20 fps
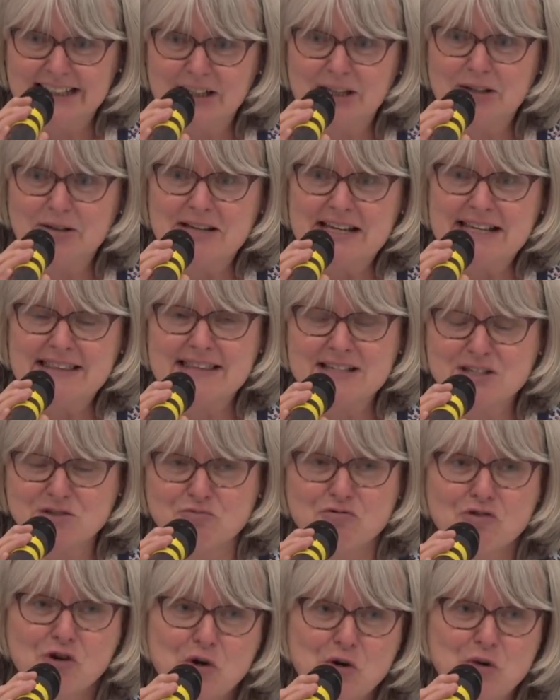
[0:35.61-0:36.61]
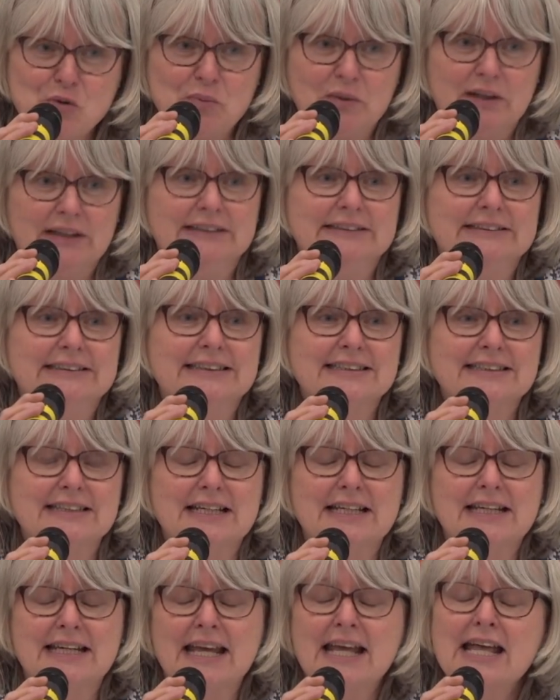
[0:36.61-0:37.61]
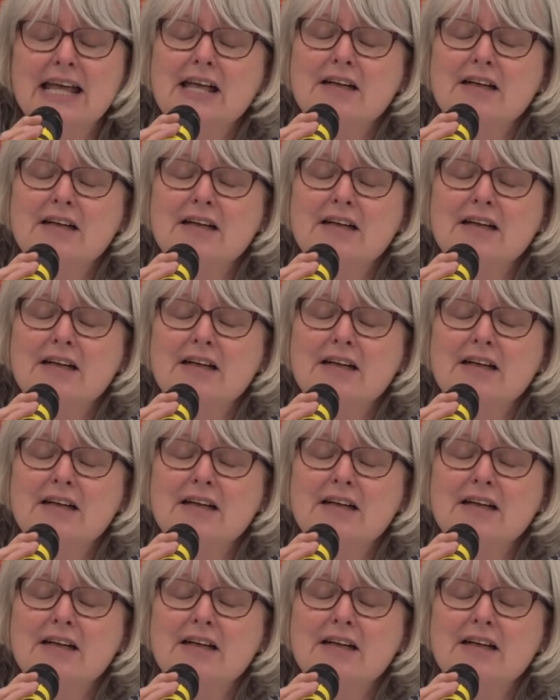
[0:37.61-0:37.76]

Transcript: in this room, and the